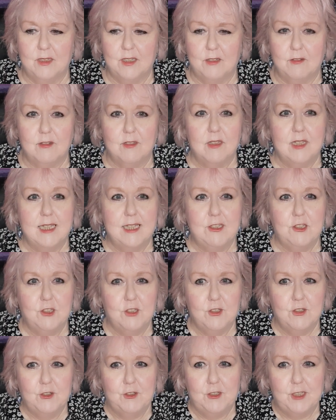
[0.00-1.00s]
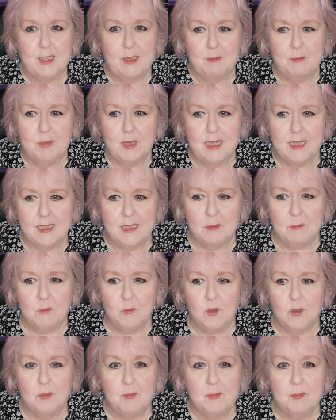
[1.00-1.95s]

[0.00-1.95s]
relationship in a more